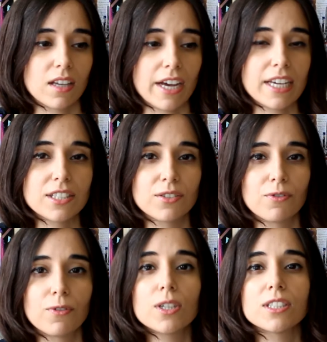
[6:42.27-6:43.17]
I guess,
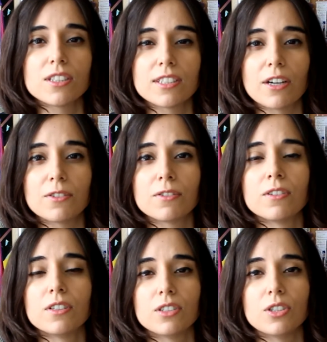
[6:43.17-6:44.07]
force yourself
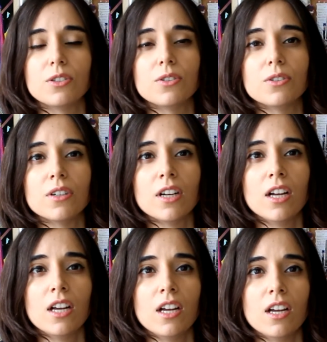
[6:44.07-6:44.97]
to
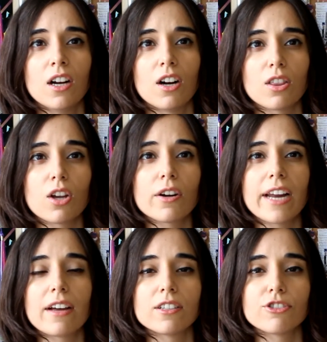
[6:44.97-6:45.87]
learn
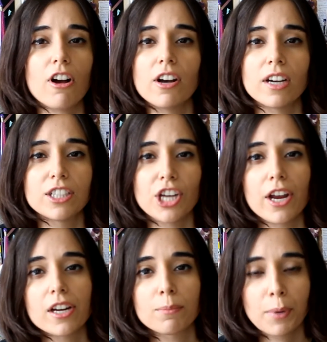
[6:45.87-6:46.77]
how to draw a
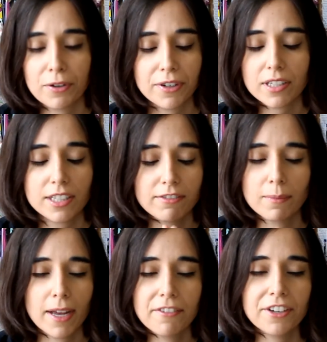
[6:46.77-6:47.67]
chair perfectly
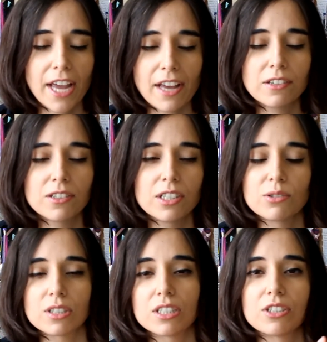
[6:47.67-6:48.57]
from every angle in
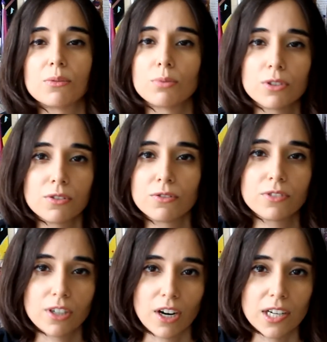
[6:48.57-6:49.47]
order to
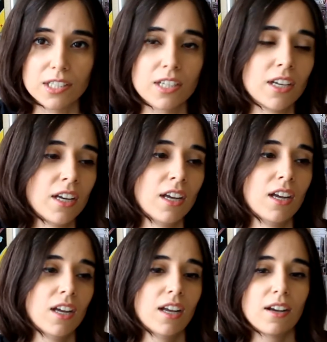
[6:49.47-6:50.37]
improve your art.
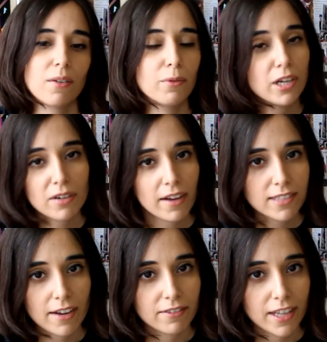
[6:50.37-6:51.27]
We don't have
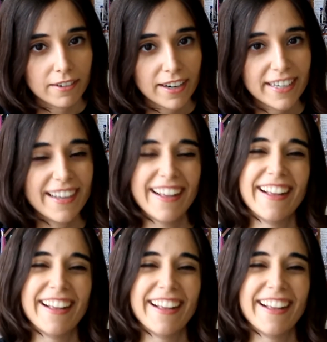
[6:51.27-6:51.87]
time for that, right?